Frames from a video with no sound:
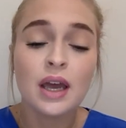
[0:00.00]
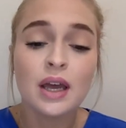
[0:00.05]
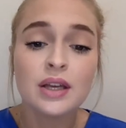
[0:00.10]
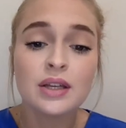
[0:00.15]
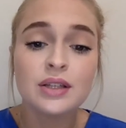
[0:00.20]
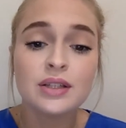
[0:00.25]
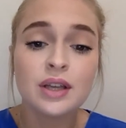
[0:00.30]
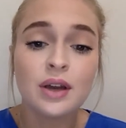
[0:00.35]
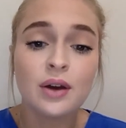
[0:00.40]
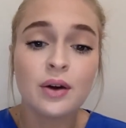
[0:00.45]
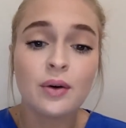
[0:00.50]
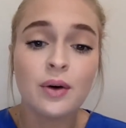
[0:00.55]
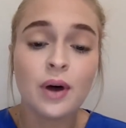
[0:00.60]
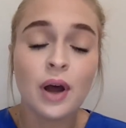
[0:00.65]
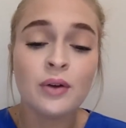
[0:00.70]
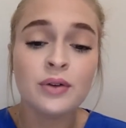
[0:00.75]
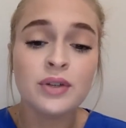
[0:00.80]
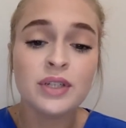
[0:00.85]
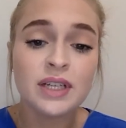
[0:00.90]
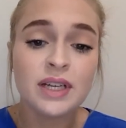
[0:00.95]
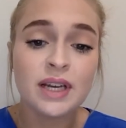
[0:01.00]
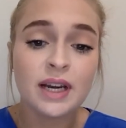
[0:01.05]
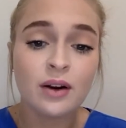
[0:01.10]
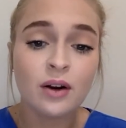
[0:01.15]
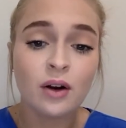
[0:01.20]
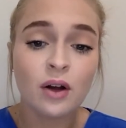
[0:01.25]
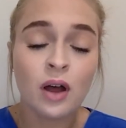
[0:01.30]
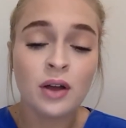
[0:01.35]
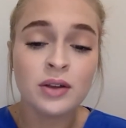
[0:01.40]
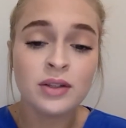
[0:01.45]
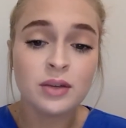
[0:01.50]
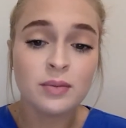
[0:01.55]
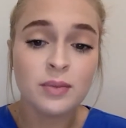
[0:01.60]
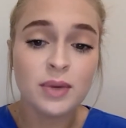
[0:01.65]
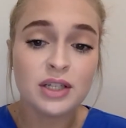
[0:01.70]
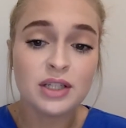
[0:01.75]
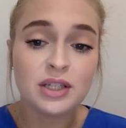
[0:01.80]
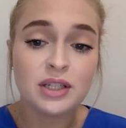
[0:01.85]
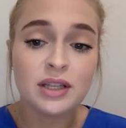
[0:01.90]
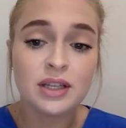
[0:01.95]
So OT Carroll also
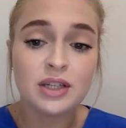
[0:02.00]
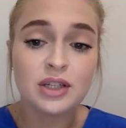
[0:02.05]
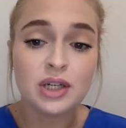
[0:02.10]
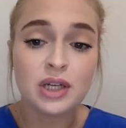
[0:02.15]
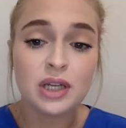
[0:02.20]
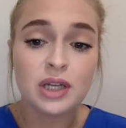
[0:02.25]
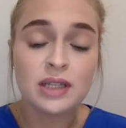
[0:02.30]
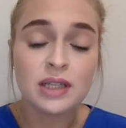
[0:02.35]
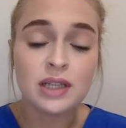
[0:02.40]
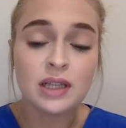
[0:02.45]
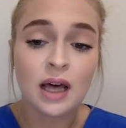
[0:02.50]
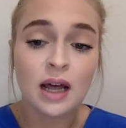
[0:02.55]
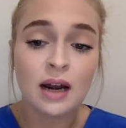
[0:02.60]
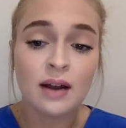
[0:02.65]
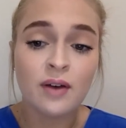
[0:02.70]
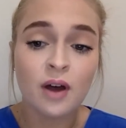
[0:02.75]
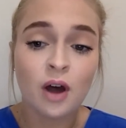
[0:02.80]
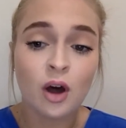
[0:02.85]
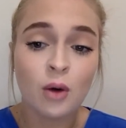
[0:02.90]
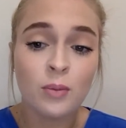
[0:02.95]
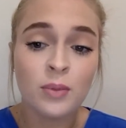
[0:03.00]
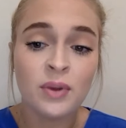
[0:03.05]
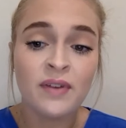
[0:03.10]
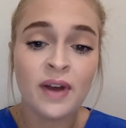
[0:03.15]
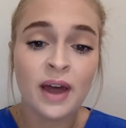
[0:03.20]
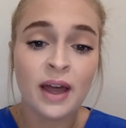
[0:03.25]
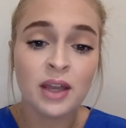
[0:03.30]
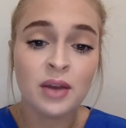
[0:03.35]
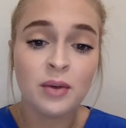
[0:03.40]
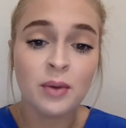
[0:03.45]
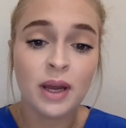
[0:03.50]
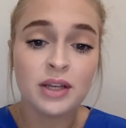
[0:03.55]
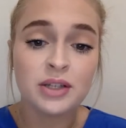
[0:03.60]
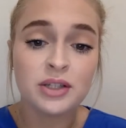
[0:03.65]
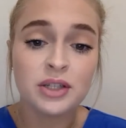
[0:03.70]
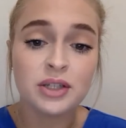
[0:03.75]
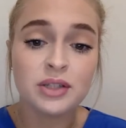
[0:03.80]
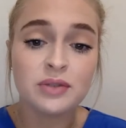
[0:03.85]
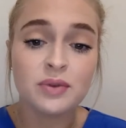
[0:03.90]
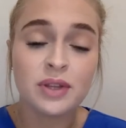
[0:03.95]
mentioned that she does a lot of home
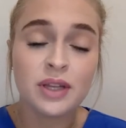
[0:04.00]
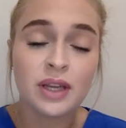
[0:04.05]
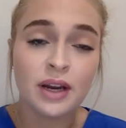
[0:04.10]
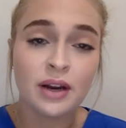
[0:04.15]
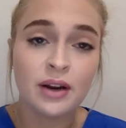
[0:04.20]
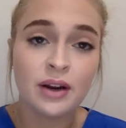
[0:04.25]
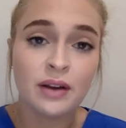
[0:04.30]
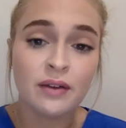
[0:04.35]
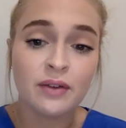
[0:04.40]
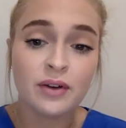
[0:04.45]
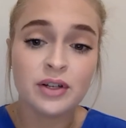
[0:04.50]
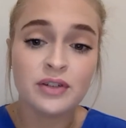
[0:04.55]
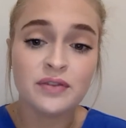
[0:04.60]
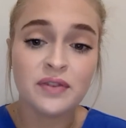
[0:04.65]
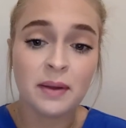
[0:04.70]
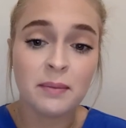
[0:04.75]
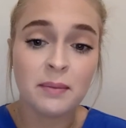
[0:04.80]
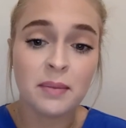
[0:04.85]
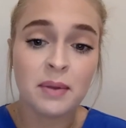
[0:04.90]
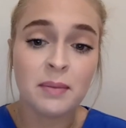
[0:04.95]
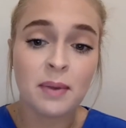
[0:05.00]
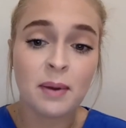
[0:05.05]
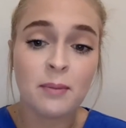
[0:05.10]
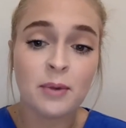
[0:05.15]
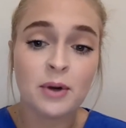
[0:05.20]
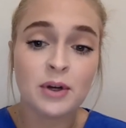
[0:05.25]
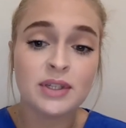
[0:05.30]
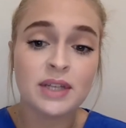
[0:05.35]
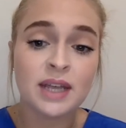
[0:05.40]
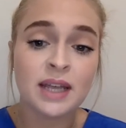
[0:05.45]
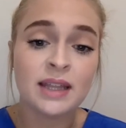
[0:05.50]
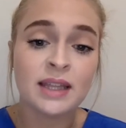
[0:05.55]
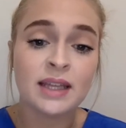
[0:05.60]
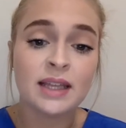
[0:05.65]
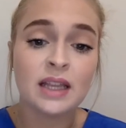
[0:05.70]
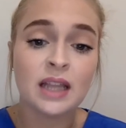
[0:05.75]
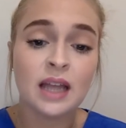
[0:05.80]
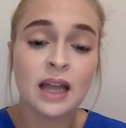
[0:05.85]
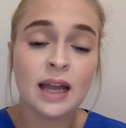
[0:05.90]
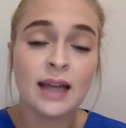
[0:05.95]
evaluations with caregivers, family members, and the
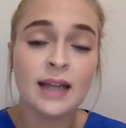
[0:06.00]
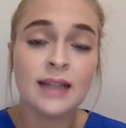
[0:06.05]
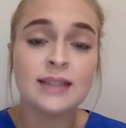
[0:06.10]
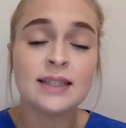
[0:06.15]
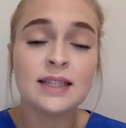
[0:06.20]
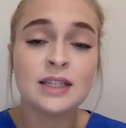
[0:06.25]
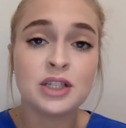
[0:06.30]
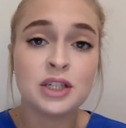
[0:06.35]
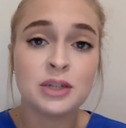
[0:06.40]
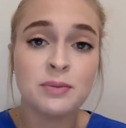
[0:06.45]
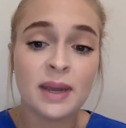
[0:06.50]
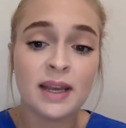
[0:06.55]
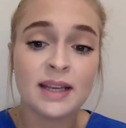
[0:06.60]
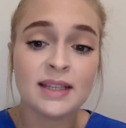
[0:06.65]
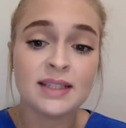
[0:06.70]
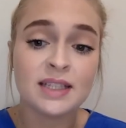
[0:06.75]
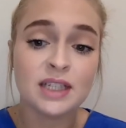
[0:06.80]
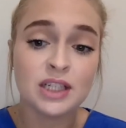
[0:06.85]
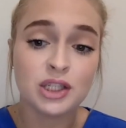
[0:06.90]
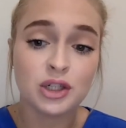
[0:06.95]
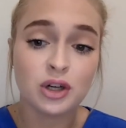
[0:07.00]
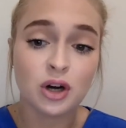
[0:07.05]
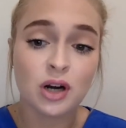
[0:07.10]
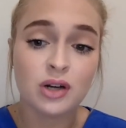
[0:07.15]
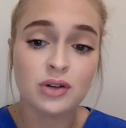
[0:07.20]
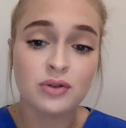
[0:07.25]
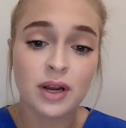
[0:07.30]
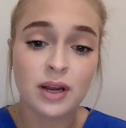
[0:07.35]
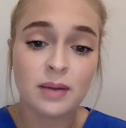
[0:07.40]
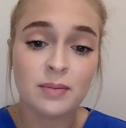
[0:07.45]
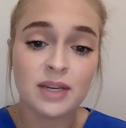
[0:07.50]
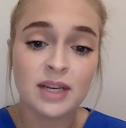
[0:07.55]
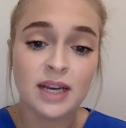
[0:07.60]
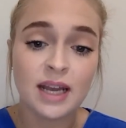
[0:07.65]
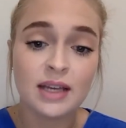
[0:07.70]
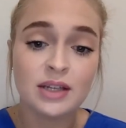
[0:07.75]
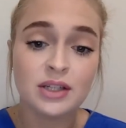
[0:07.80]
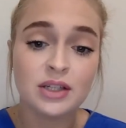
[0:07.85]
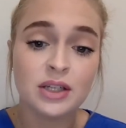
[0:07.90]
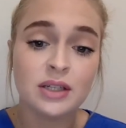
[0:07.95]
clients, and she makes discharge
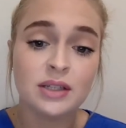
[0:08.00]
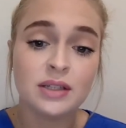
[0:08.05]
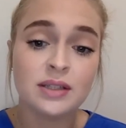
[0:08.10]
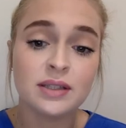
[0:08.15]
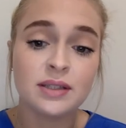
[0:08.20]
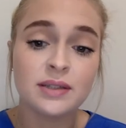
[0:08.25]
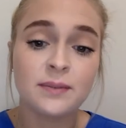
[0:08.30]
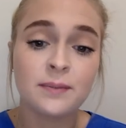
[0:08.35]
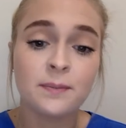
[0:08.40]
recommendations.